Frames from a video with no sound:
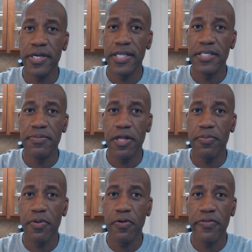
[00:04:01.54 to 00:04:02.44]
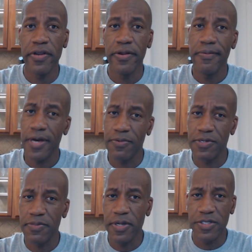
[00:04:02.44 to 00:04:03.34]
I smelled both of them, I would
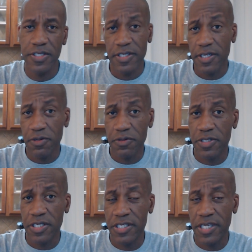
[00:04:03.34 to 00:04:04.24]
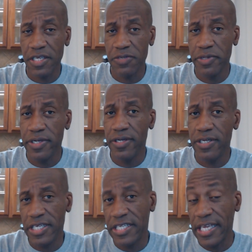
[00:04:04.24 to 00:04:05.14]
smell just a little distinction,
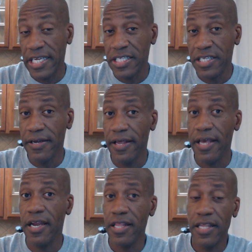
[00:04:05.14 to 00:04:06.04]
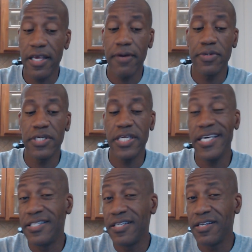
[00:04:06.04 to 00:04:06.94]
and I think I would
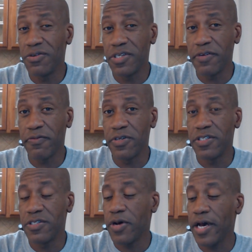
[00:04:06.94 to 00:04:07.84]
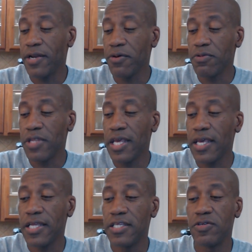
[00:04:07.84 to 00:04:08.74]
taste a little different. So I don't think
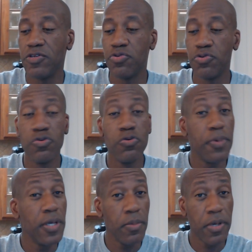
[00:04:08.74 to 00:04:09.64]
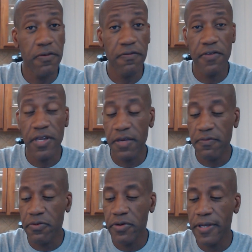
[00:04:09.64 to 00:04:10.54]
it's true peanut butter
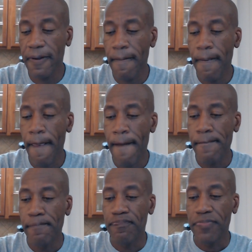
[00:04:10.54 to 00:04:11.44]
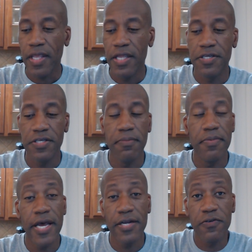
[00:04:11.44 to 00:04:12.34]
flavoring. There's some
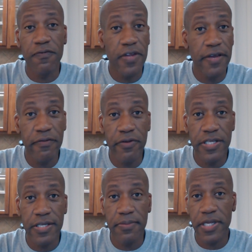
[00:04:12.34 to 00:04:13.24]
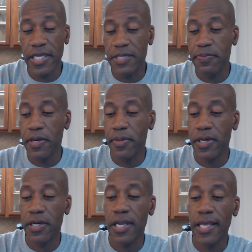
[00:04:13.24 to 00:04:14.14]
natural flavoring, something that's peanut butter
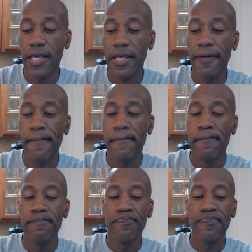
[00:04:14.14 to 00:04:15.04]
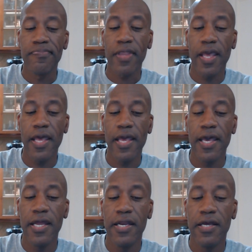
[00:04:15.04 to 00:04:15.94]
like, and